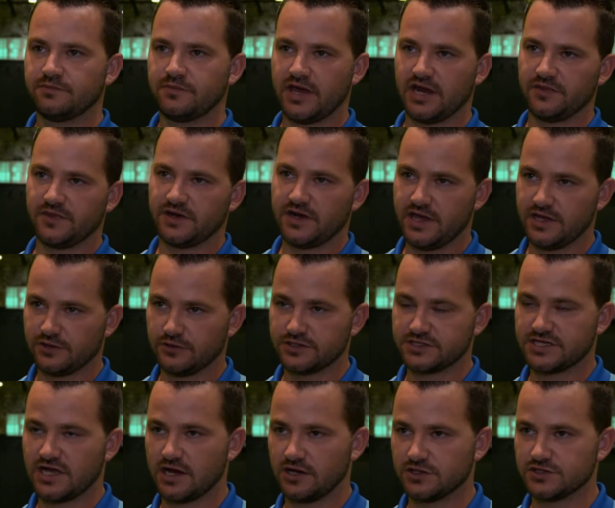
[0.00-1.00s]
Panathinaikos
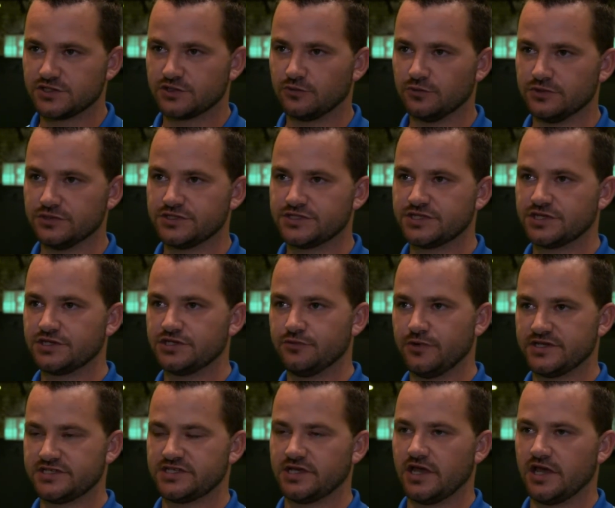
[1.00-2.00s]
Soccer Schools
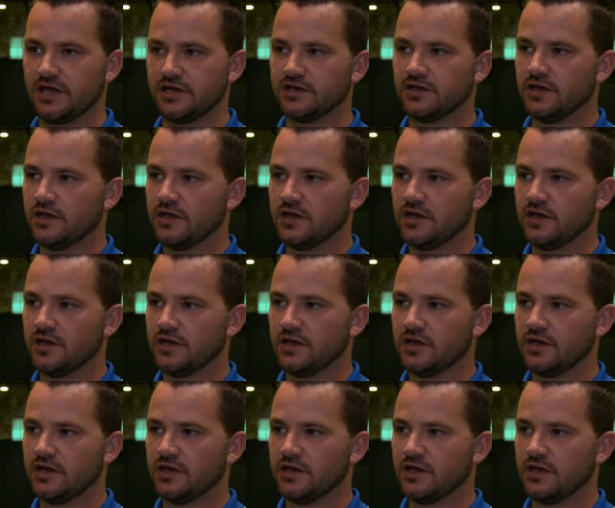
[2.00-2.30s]
USA,